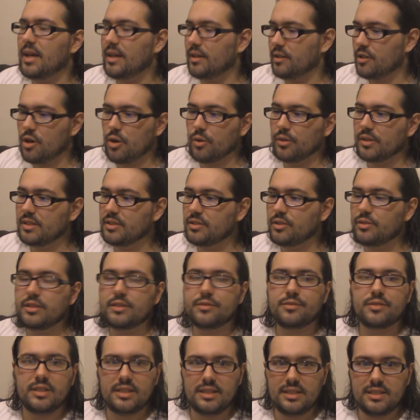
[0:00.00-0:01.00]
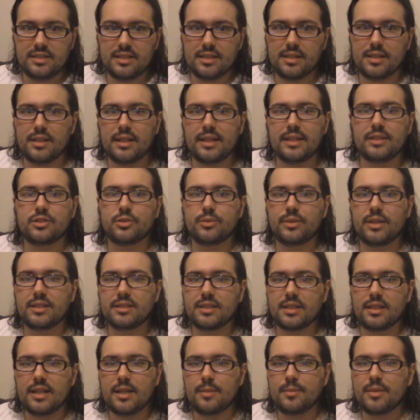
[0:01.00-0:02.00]
Conan's no different. He's in LA, so he
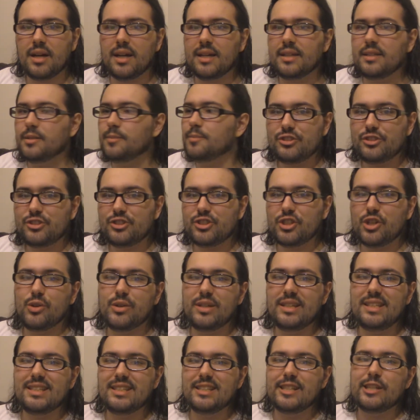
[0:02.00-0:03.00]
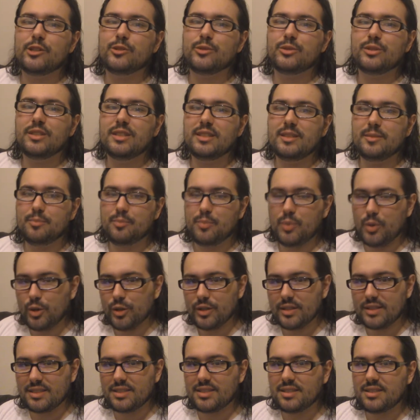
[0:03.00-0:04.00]
has LA behind him. So he literally
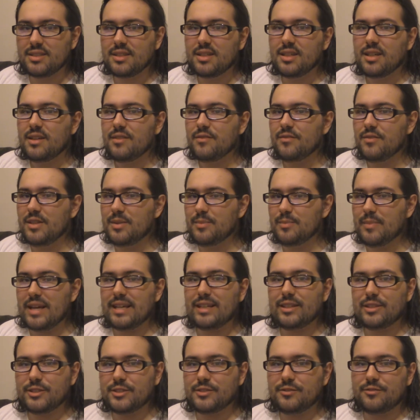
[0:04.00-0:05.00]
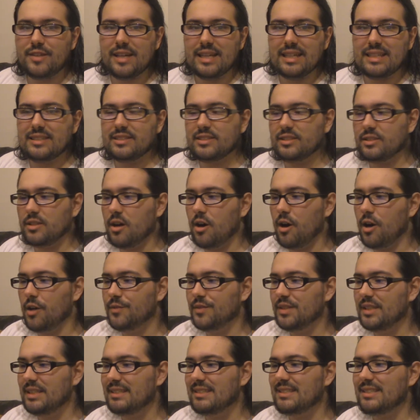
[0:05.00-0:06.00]
put the mayor's face
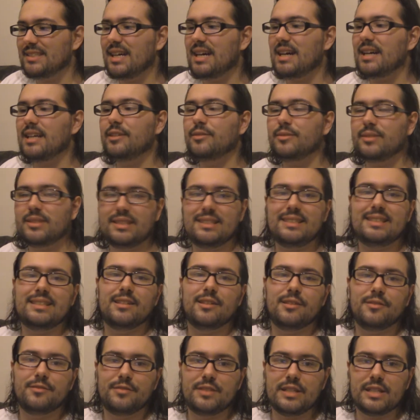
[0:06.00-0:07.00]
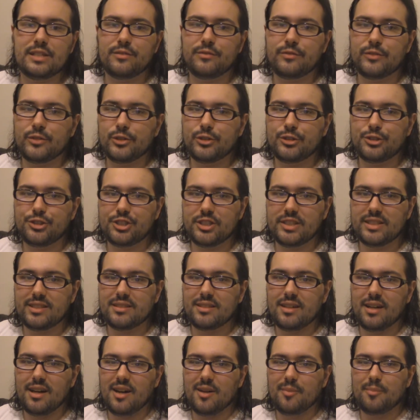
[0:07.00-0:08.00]
on the entirety of their version
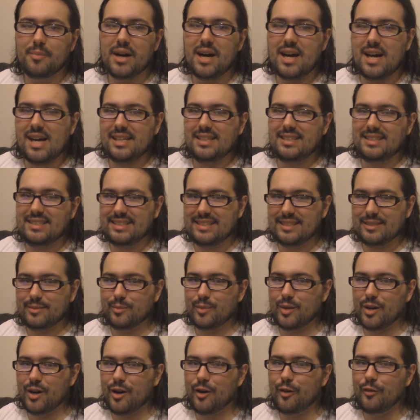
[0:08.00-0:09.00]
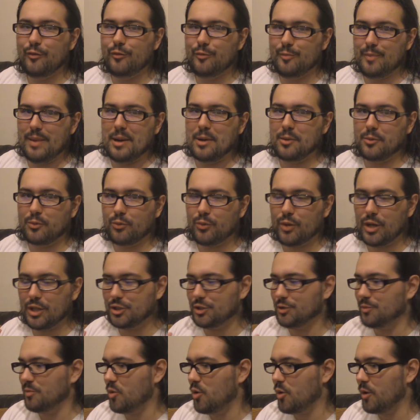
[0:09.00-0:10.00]
behind him of Mount
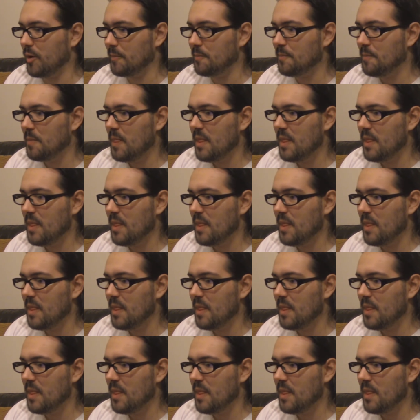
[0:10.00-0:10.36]
Rushmore.